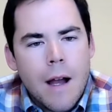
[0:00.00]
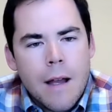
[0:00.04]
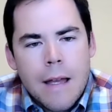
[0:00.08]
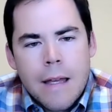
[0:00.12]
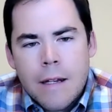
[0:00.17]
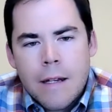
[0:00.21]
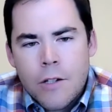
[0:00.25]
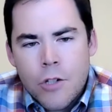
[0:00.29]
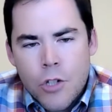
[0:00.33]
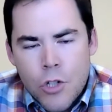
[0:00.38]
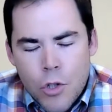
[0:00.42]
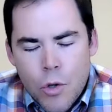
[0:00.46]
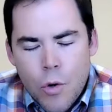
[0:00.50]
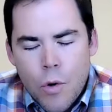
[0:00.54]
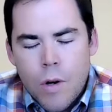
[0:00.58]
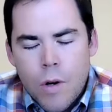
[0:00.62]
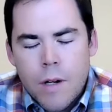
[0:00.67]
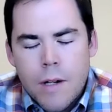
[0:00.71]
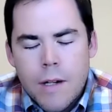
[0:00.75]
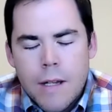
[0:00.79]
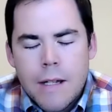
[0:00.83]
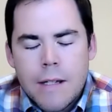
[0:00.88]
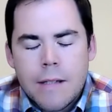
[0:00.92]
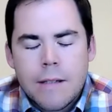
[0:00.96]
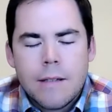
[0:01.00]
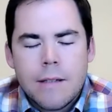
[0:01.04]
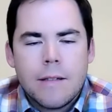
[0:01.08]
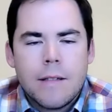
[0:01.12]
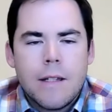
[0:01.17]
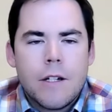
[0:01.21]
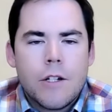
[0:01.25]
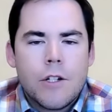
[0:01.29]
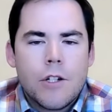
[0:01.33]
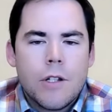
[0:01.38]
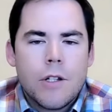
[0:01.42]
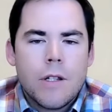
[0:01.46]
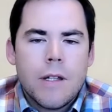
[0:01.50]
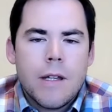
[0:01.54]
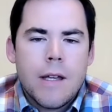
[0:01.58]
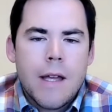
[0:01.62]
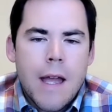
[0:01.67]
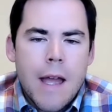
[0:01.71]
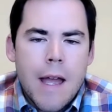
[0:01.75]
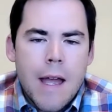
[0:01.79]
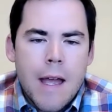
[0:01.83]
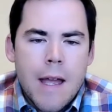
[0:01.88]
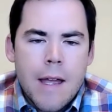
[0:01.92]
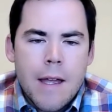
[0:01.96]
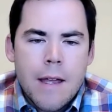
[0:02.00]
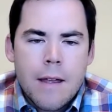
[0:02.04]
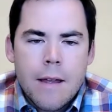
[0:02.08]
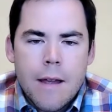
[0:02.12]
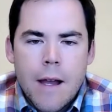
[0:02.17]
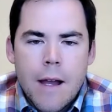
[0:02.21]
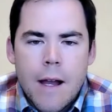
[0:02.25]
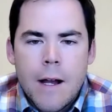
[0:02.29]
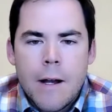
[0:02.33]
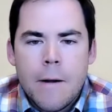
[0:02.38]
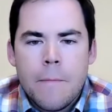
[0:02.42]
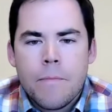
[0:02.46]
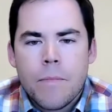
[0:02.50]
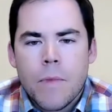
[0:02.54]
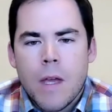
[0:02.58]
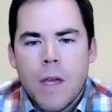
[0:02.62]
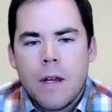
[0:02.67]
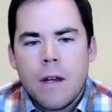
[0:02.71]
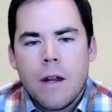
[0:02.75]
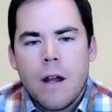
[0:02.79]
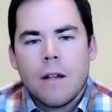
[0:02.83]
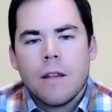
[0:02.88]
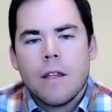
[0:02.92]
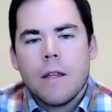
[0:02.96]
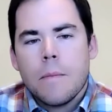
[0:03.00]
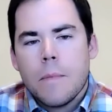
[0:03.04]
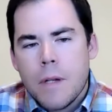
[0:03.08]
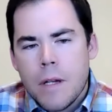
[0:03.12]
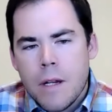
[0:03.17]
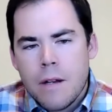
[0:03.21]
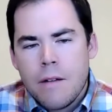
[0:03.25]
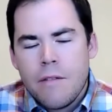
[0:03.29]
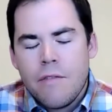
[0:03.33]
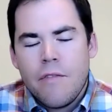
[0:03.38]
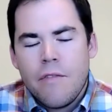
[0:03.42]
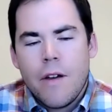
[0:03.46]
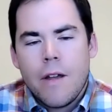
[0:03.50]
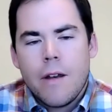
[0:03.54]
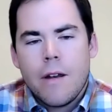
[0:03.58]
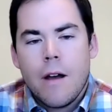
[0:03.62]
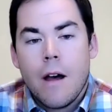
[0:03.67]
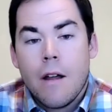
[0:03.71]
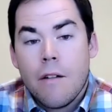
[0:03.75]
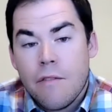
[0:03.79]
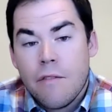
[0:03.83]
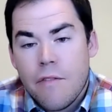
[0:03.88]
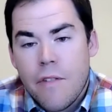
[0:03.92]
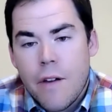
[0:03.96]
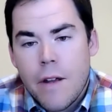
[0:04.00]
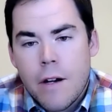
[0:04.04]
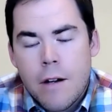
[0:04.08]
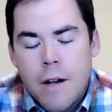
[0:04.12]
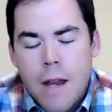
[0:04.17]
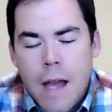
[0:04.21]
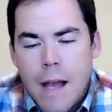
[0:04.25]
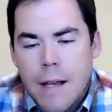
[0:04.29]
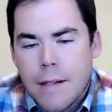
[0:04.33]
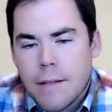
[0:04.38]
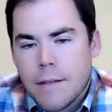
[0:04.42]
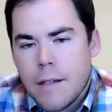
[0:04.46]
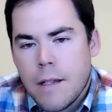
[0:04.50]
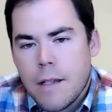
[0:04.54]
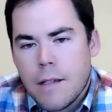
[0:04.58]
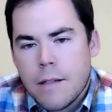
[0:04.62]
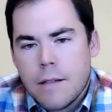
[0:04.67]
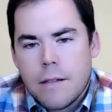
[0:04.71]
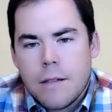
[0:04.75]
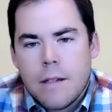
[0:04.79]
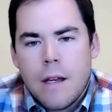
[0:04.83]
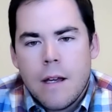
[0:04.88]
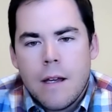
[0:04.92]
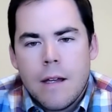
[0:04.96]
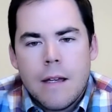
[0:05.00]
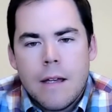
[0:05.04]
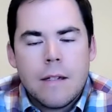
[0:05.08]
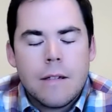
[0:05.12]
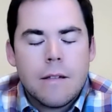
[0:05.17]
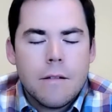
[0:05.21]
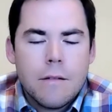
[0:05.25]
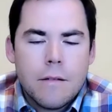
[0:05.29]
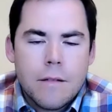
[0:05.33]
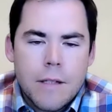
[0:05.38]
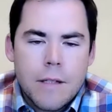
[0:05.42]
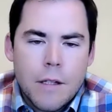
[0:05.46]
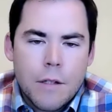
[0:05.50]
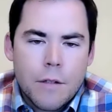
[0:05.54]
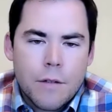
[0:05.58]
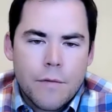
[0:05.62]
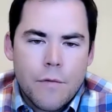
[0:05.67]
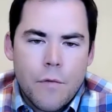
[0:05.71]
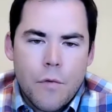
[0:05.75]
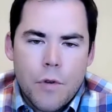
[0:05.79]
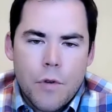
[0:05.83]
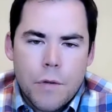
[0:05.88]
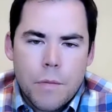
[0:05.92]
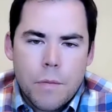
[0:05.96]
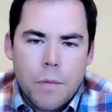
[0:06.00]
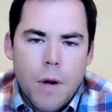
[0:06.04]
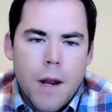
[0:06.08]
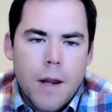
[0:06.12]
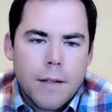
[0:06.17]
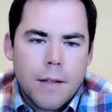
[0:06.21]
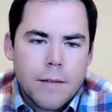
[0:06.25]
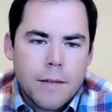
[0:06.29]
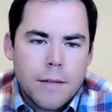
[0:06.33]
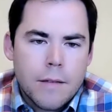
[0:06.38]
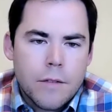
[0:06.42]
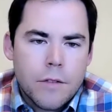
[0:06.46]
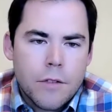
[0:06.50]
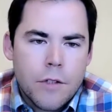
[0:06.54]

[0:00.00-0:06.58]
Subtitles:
in short, it's essentially an unlimited, unfettered access into Salesforce products and